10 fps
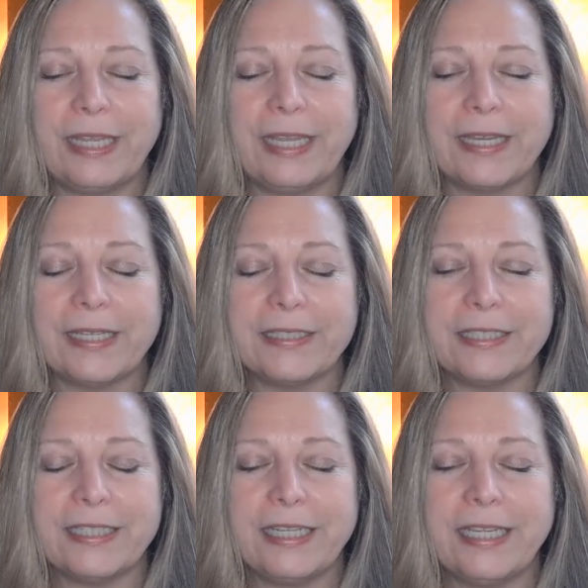
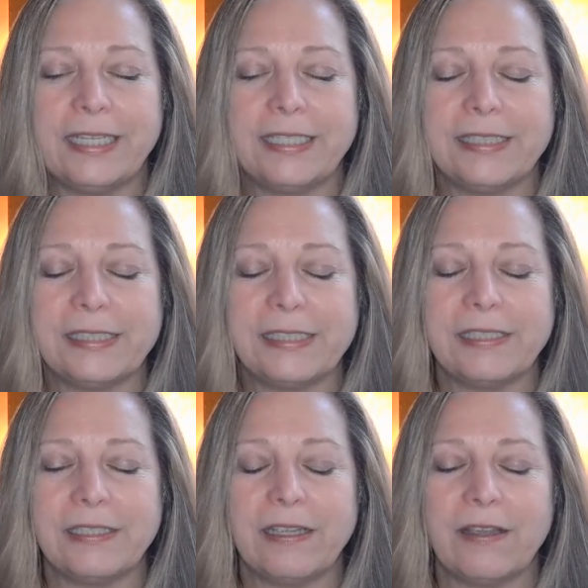and it is
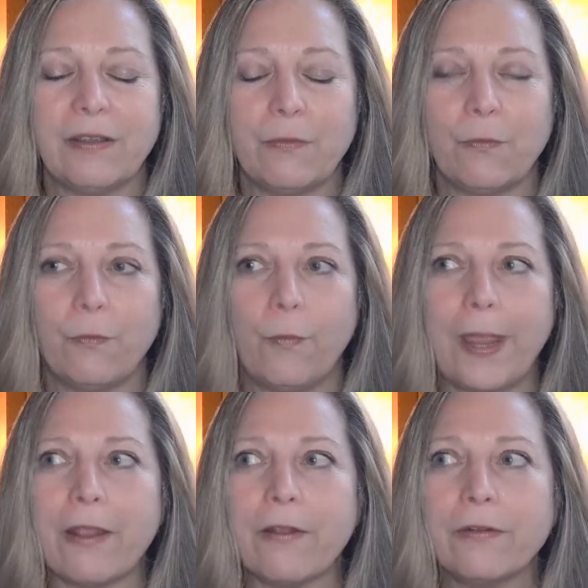
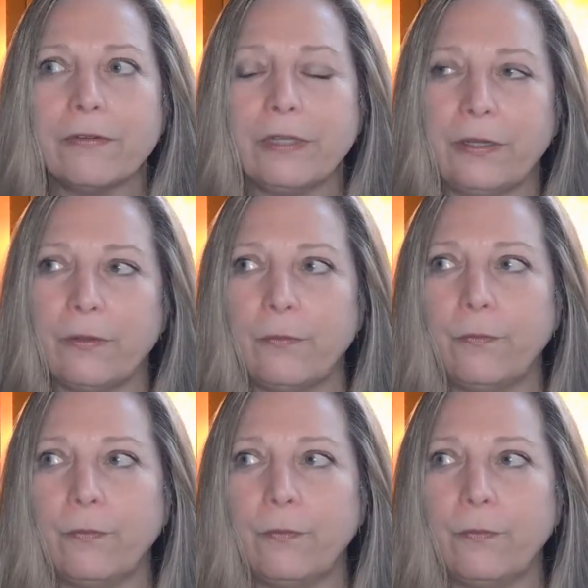where, in